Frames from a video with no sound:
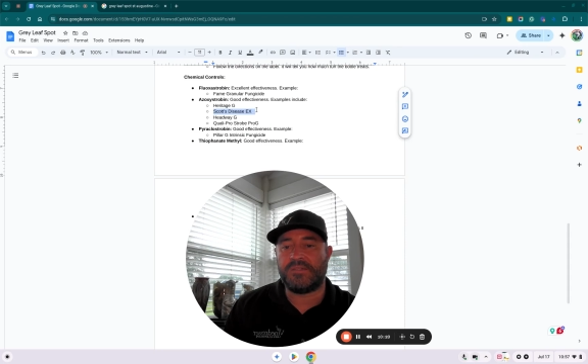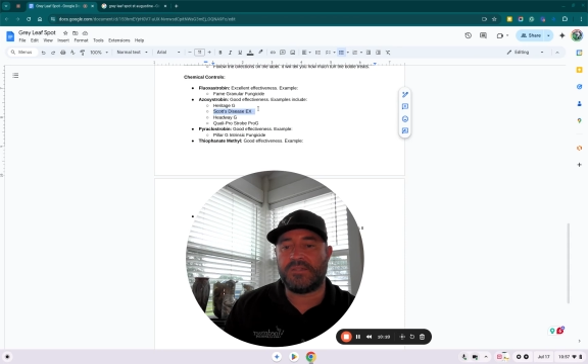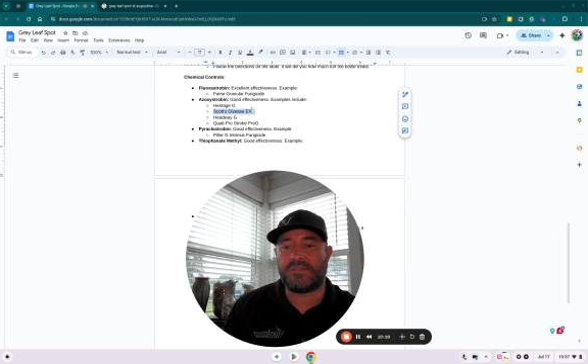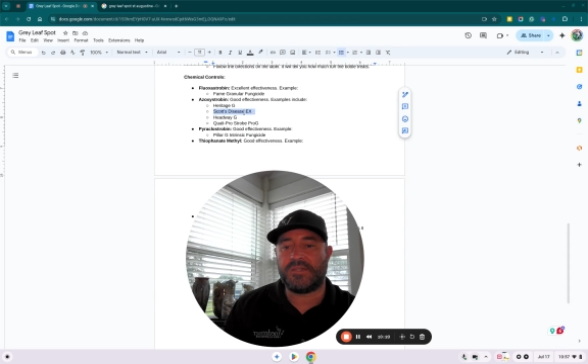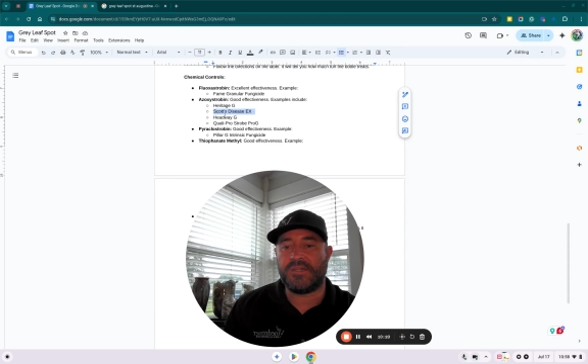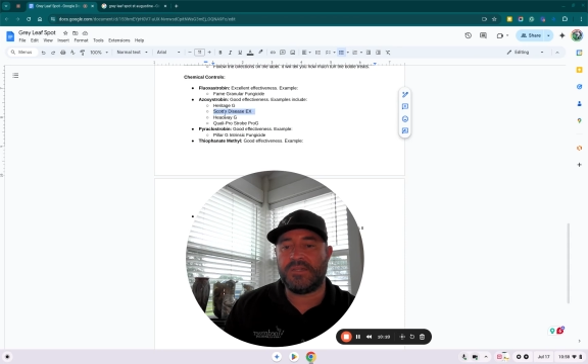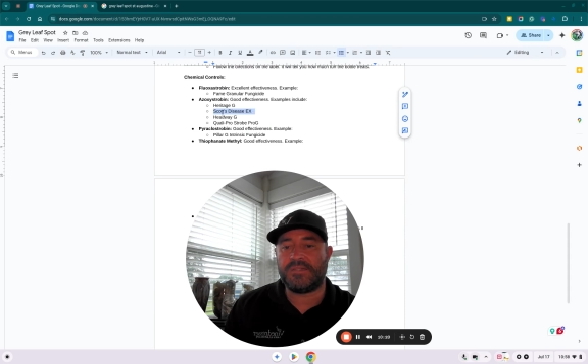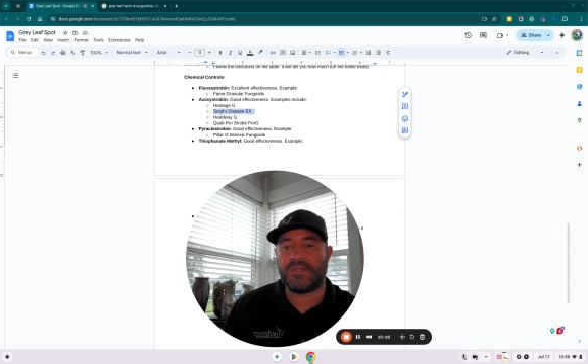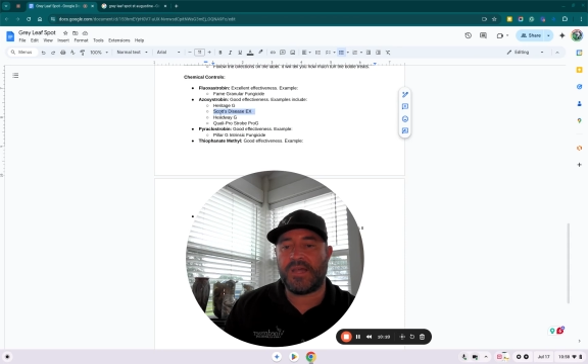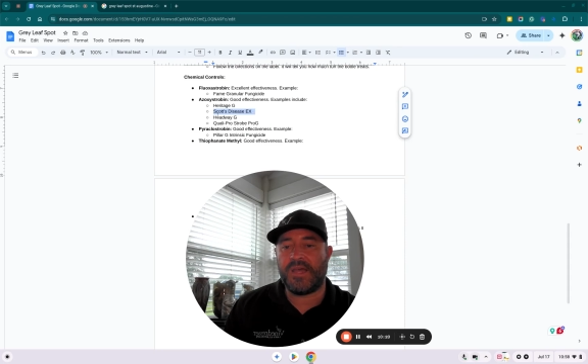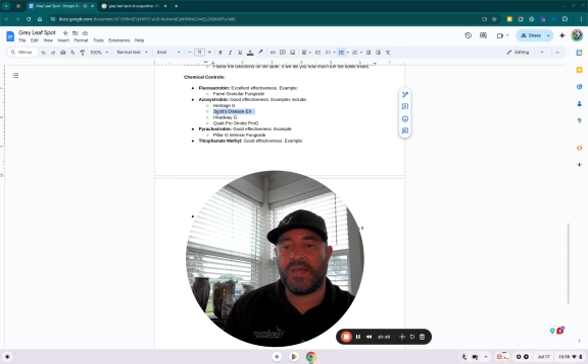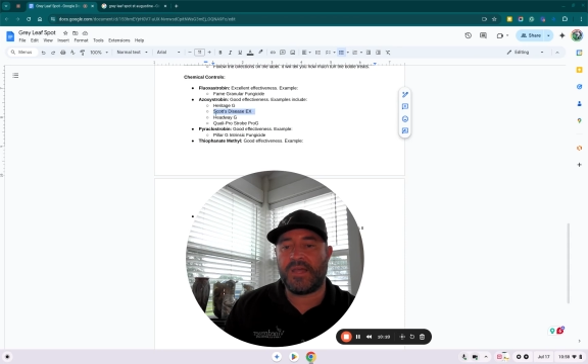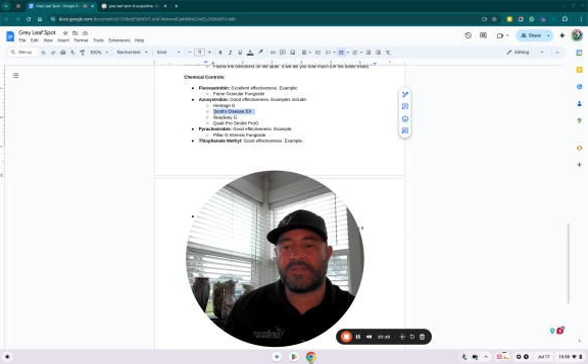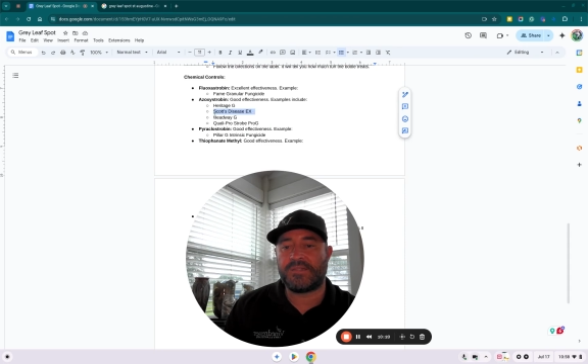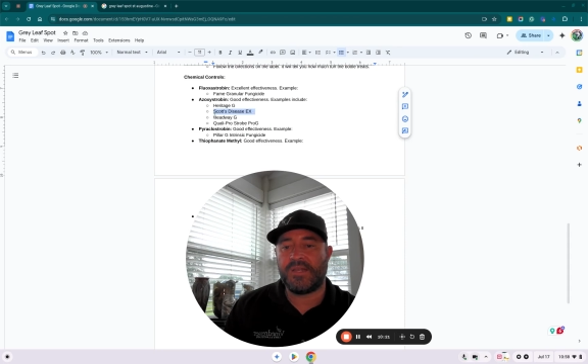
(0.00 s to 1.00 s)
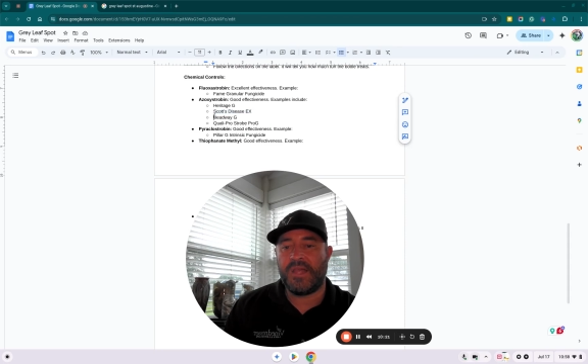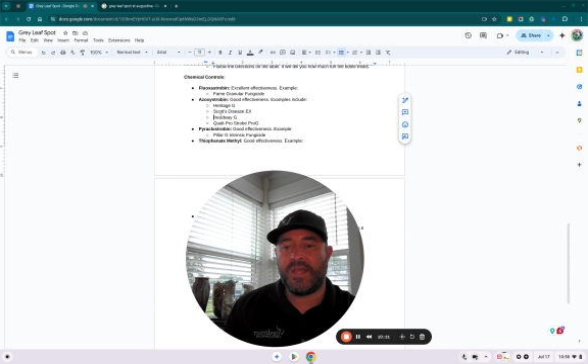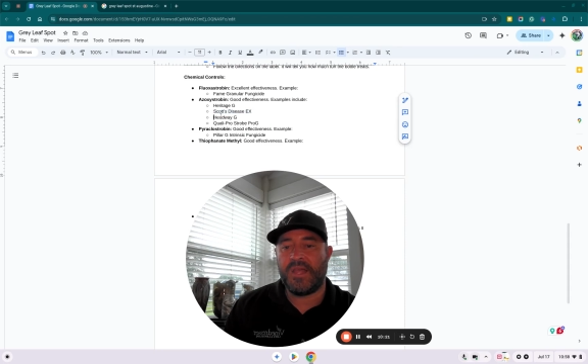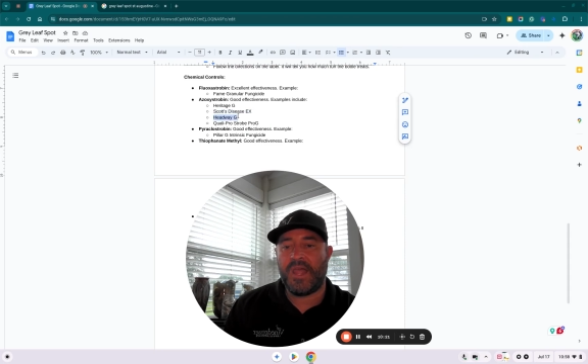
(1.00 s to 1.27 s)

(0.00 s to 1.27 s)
Disease X,